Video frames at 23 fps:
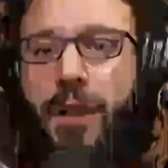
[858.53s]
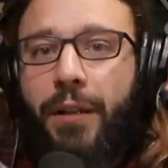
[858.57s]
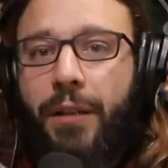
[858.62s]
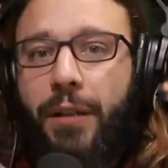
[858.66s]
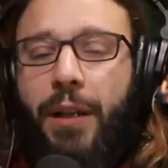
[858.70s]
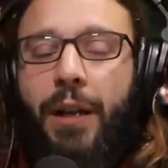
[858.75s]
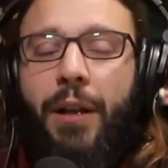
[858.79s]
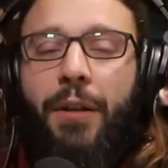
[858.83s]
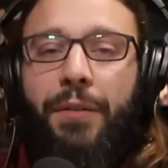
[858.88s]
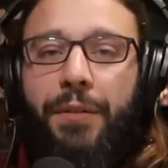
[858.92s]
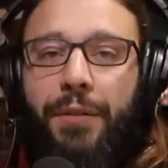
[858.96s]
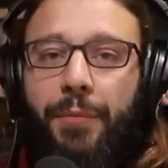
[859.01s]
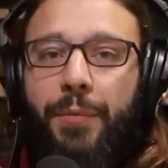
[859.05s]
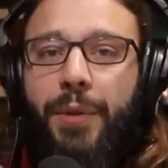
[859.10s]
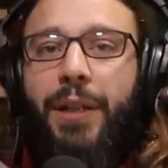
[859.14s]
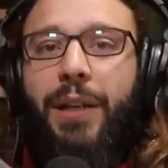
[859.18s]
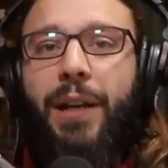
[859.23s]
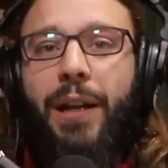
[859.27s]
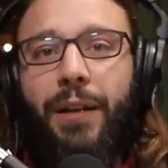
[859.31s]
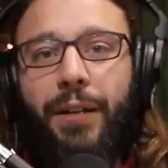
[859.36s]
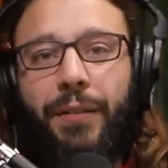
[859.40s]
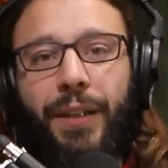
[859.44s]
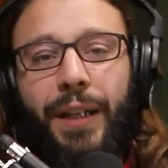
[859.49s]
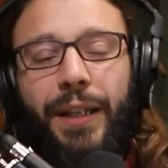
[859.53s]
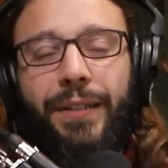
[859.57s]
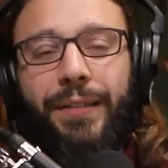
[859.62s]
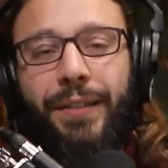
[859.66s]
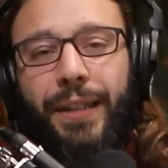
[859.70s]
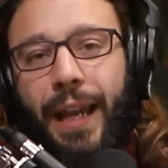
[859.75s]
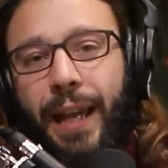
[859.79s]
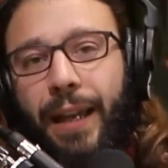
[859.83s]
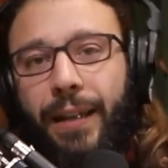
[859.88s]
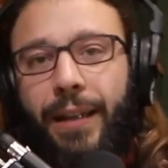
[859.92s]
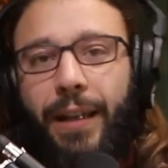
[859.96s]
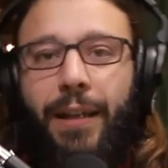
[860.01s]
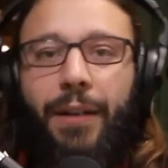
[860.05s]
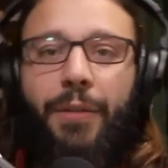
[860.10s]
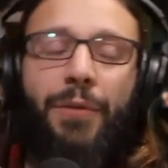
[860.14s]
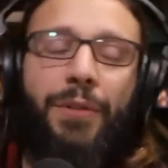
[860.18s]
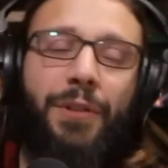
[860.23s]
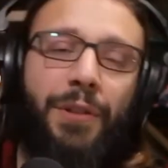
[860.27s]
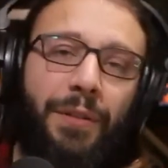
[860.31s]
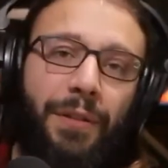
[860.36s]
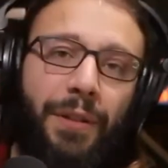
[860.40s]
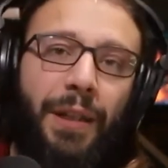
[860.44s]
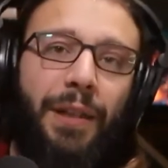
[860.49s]
It can also be kind of like skanking,
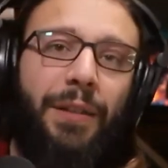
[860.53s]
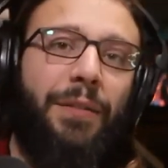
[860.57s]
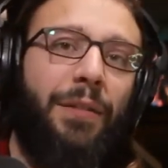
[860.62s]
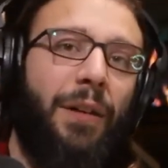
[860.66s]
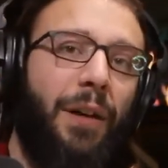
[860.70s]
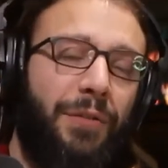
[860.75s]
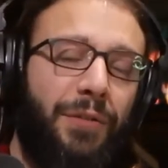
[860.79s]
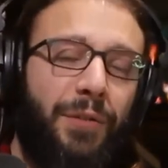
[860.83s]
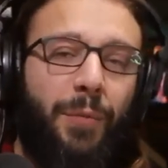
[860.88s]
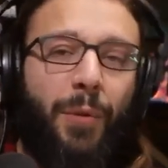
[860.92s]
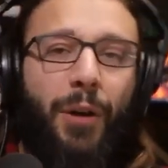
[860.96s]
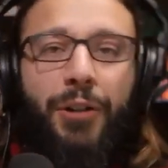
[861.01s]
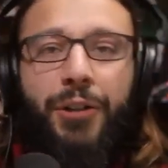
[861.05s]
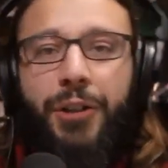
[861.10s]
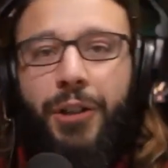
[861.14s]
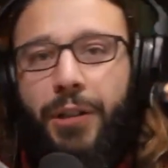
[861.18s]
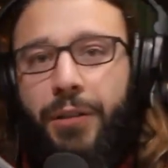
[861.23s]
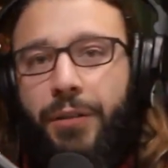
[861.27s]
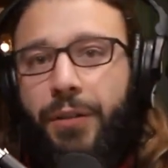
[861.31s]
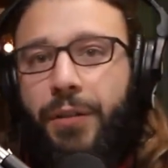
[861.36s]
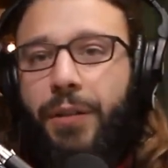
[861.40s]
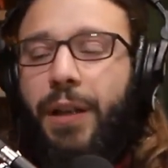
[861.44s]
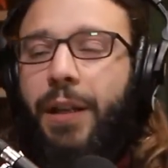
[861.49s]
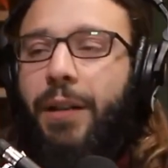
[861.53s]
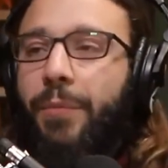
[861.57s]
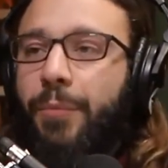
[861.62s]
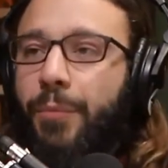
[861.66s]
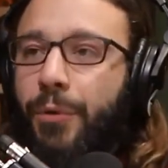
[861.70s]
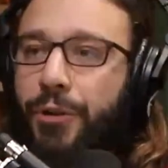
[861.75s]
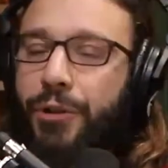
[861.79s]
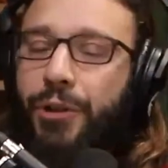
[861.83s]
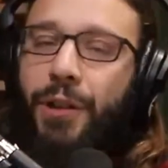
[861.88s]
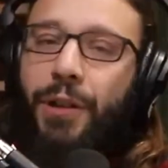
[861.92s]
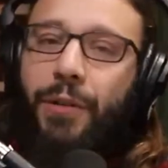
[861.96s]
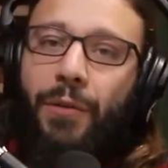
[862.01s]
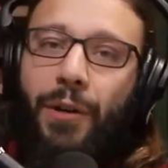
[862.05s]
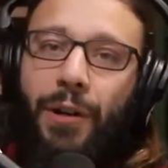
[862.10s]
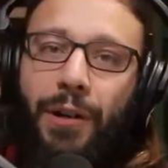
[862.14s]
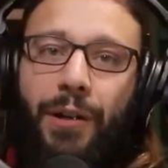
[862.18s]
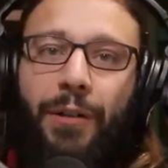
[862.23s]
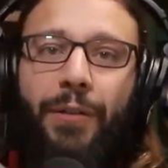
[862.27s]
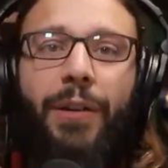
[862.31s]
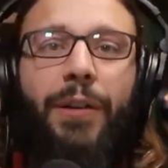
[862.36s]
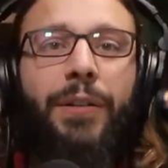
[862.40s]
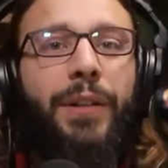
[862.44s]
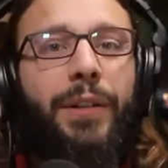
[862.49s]
which is like soft moshing, just kind of pushing,
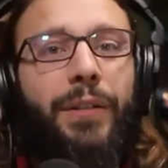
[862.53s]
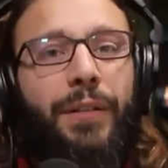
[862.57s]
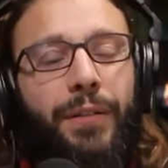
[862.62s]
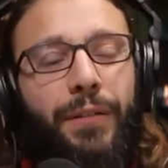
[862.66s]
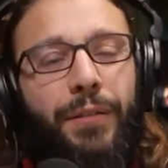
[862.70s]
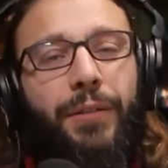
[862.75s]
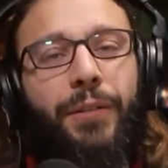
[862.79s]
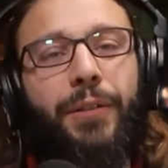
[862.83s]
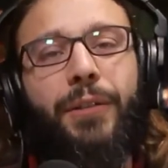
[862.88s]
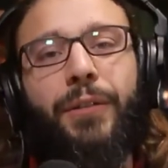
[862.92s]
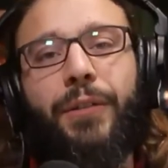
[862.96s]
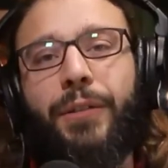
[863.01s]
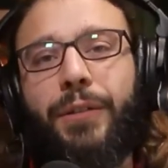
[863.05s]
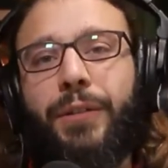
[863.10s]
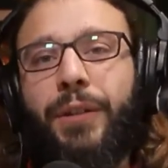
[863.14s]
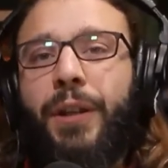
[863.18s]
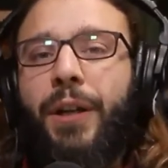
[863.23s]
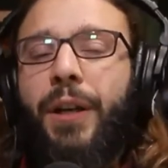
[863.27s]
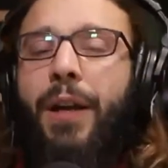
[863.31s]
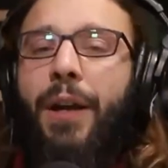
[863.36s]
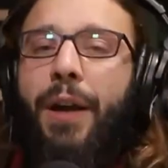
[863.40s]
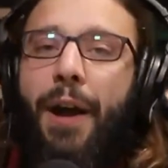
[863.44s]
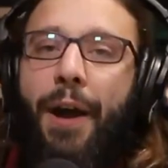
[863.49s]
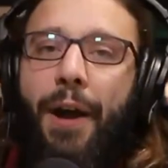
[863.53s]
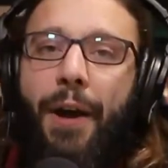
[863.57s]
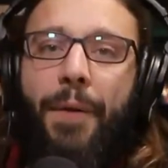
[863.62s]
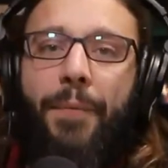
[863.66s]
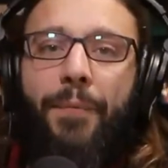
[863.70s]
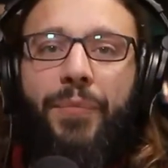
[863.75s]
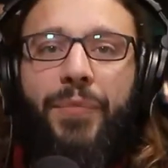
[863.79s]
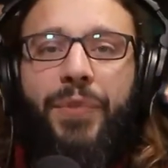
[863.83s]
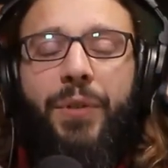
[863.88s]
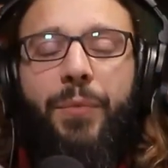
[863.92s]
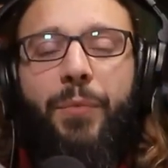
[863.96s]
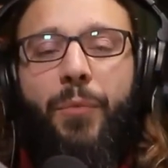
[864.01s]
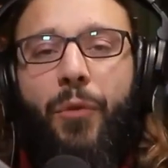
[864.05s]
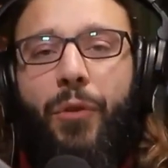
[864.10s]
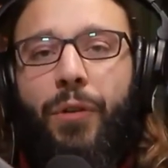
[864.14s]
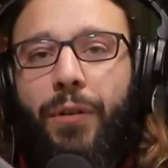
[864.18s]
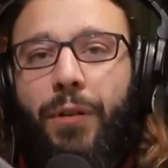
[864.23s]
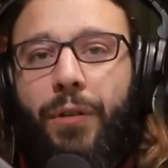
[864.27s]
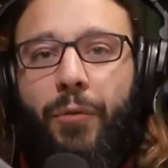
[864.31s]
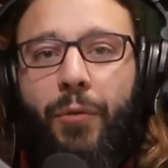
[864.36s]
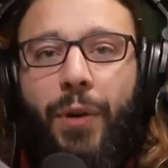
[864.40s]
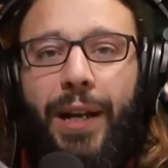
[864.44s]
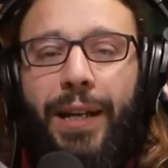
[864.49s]
running around in the circle, um, to
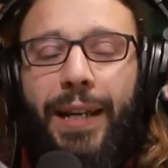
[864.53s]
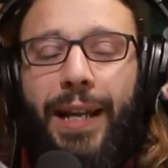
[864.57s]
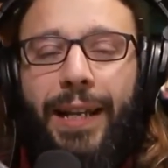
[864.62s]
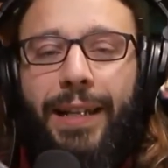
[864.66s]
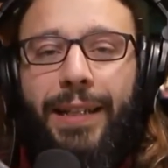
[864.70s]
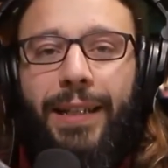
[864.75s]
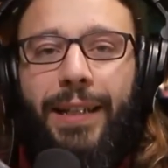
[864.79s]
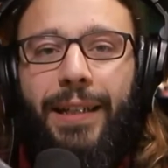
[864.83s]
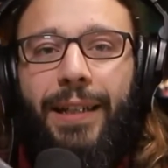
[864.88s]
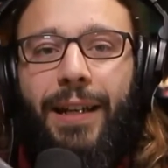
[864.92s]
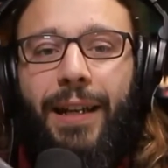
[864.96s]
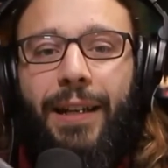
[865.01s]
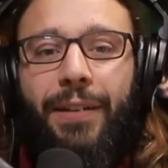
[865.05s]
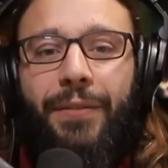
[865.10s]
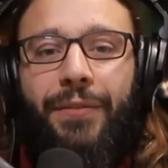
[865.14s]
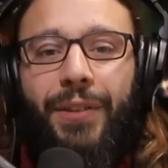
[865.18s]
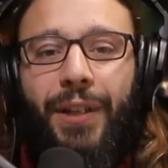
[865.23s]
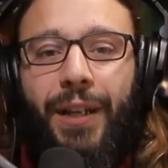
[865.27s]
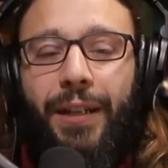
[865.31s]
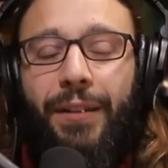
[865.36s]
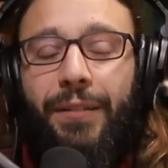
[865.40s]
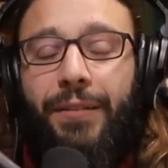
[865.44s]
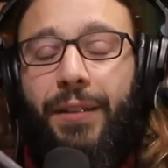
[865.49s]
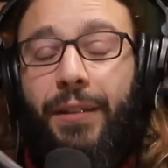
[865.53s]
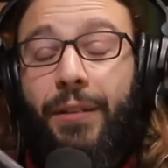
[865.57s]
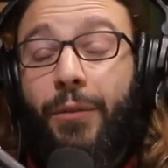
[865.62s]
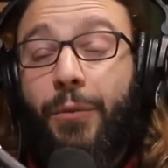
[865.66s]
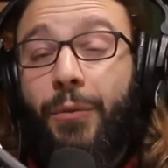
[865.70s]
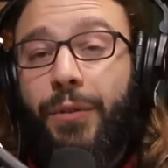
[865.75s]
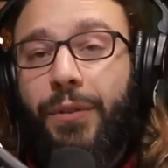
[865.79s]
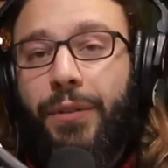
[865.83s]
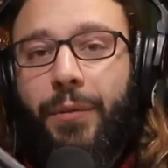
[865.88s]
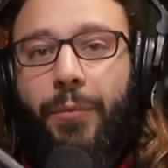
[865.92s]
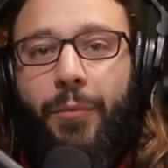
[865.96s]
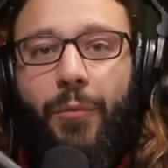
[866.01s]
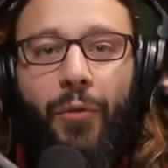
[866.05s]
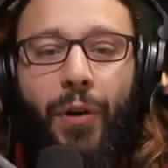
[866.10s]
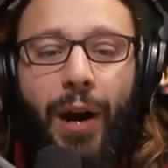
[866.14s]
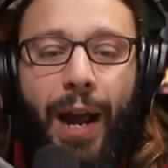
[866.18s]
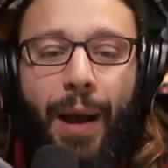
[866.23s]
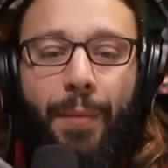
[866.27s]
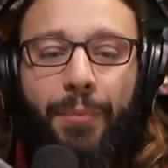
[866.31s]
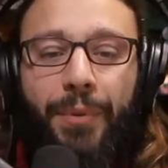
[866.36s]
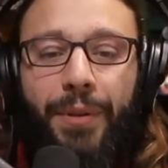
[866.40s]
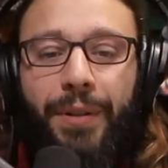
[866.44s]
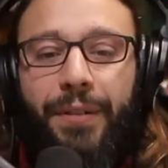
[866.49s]
more reggae kind of things. And there was some
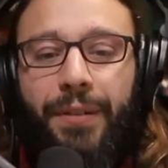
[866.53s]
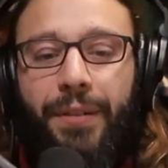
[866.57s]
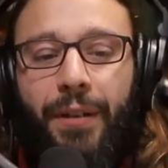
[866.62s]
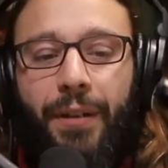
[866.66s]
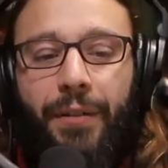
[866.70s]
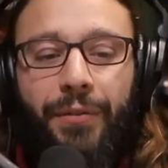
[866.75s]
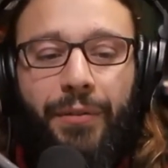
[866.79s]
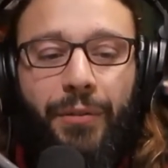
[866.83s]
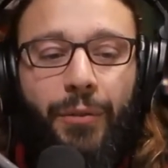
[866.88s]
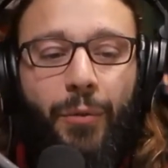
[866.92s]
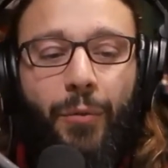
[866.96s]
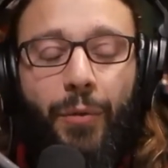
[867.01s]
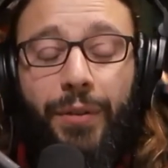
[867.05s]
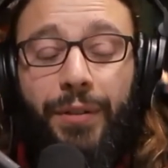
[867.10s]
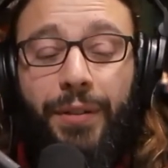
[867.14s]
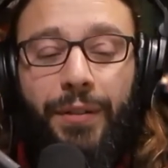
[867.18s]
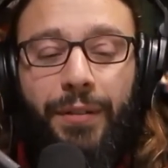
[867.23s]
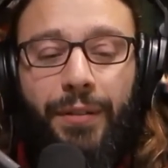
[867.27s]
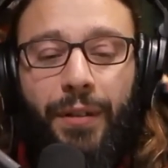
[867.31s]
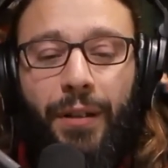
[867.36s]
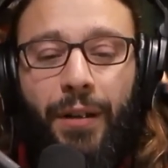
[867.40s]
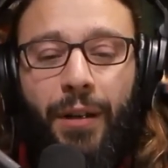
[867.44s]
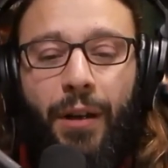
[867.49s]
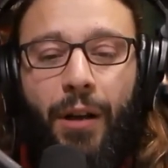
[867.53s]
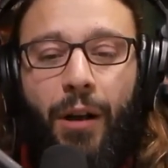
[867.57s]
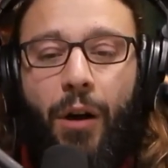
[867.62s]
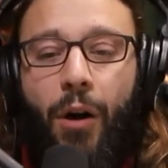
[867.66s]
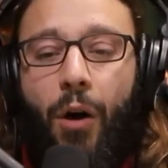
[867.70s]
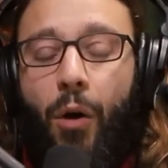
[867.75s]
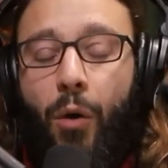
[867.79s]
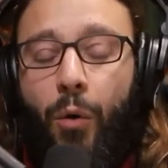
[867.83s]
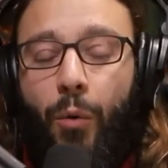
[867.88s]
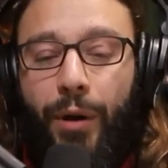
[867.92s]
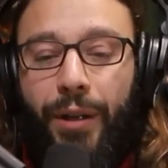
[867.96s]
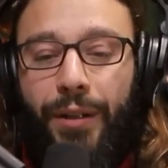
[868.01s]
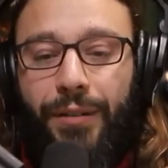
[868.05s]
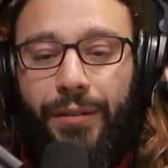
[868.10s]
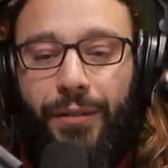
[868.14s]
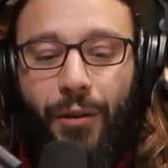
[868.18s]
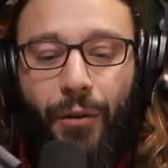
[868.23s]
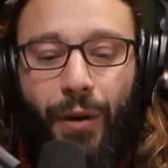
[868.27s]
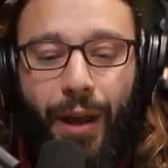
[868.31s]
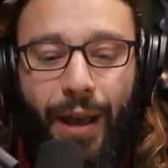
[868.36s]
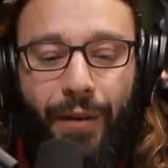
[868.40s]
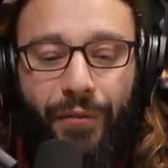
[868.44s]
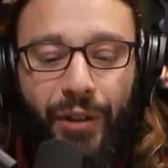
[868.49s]
rap and stuff, so it wasn't always
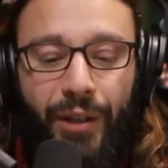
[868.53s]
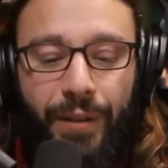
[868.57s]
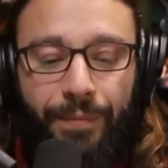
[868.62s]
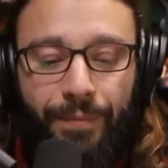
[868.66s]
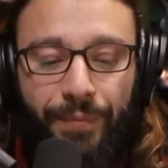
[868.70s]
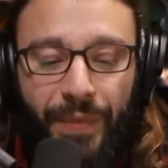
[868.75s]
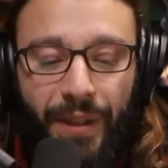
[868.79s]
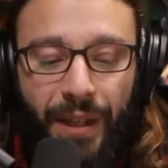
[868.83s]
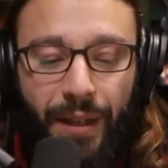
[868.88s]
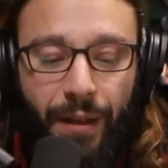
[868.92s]
so heavy.